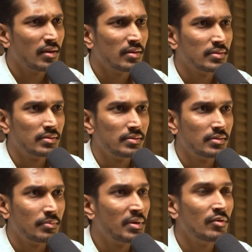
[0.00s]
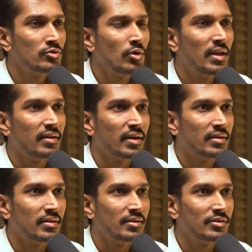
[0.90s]
Yeah. But there was no link,
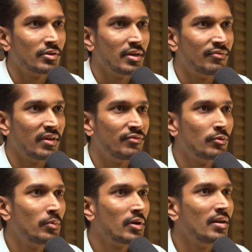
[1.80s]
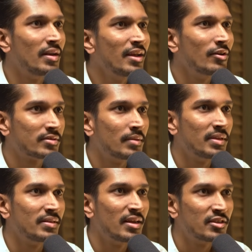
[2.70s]
right? So if you put a link or
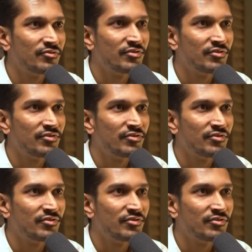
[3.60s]
something, then it's